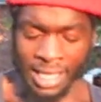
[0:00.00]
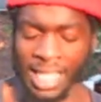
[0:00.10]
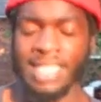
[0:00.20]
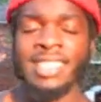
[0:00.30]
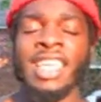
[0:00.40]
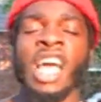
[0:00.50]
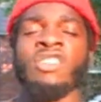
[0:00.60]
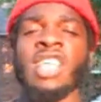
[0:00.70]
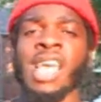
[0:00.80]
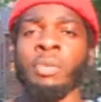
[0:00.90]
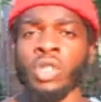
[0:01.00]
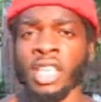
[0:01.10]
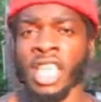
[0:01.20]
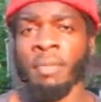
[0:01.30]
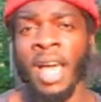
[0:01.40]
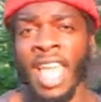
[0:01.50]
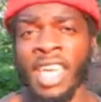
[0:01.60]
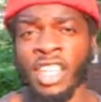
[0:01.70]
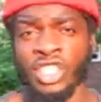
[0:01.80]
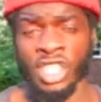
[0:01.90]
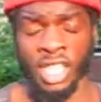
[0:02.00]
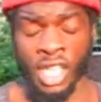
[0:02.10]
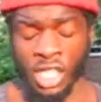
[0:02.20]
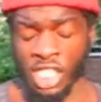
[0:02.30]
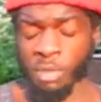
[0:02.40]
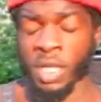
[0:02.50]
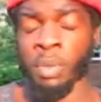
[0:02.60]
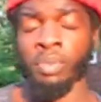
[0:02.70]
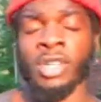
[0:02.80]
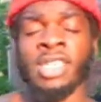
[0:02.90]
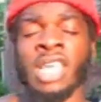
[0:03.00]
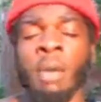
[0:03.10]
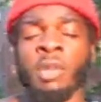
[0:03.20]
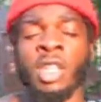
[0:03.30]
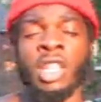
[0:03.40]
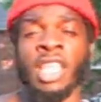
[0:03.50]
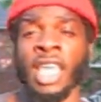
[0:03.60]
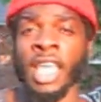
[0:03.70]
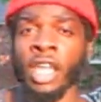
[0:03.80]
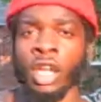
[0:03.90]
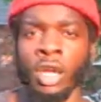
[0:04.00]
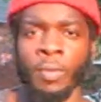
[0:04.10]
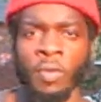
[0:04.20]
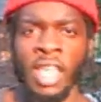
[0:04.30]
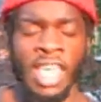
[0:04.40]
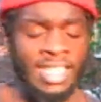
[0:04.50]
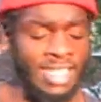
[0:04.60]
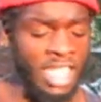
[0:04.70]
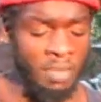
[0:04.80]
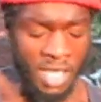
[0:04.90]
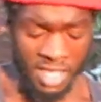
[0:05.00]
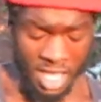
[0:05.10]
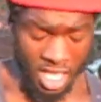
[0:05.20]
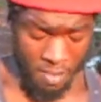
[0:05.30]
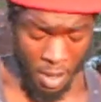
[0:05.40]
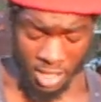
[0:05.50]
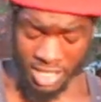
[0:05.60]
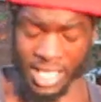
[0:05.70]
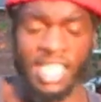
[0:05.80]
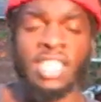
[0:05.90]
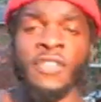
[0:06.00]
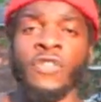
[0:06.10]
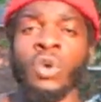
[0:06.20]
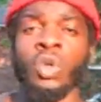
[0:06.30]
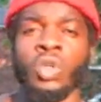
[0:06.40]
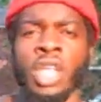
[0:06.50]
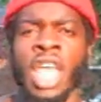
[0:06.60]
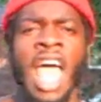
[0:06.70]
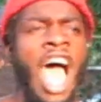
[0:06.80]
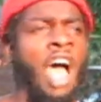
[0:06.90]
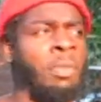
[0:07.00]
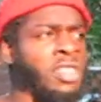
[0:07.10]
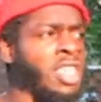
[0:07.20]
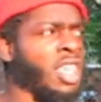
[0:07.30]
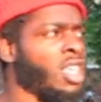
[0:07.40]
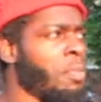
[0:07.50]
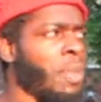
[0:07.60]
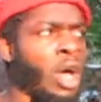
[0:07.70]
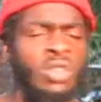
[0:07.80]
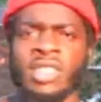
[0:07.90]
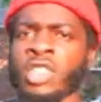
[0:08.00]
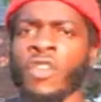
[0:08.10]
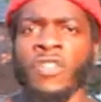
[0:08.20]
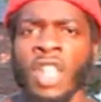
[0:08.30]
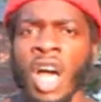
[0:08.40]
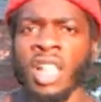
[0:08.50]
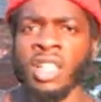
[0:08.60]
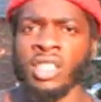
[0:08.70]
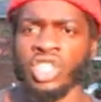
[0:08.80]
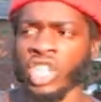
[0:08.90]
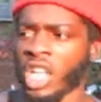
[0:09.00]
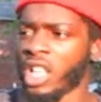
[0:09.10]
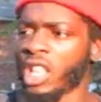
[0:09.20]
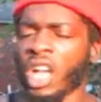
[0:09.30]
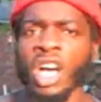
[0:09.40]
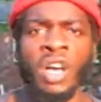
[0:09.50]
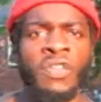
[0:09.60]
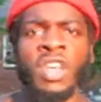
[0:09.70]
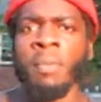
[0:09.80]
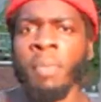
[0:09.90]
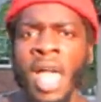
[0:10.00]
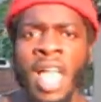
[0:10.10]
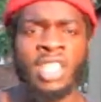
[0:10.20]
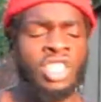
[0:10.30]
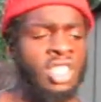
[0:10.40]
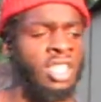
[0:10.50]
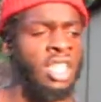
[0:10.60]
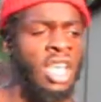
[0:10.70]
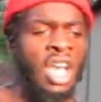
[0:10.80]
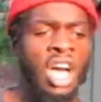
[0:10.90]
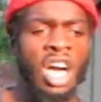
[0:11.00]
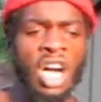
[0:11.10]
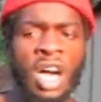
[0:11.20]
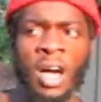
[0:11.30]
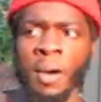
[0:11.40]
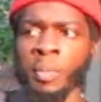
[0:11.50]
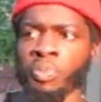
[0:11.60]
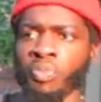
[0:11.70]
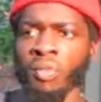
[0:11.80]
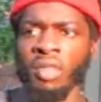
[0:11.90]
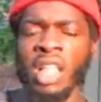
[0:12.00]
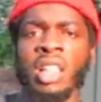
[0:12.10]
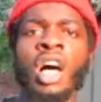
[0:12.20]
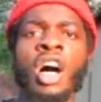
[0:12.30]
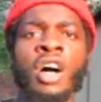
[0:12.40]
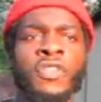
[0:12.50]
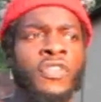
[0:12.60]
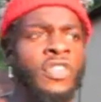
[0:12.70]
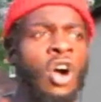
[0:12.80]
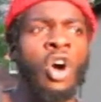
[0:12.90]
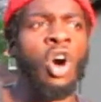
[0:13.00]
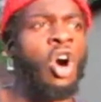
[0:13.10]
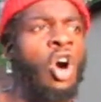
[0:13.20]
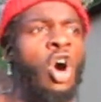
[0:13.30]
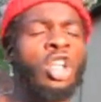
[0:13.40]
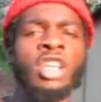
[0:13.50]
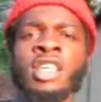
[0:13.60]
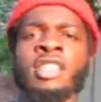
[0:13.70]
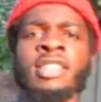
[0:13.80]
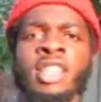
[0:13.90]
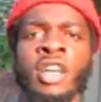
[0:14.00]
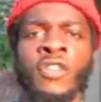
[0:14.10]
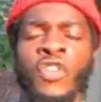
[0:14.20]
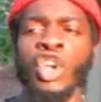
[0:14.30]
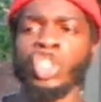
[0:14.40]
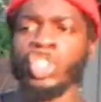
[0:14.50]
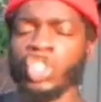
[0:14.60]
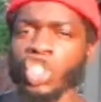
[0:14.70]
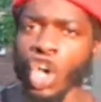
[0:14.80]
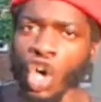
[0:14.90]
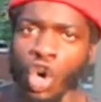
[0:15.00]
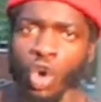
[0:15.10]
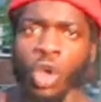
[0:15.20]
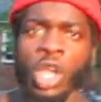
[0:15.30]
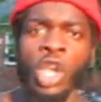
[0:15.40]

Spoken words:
let's say I was able to get my energy to be predominantly here, instead of me thinking about sex and food, I'll be thinking about self-knowledge, love, compassion, love, all the good stuff. So,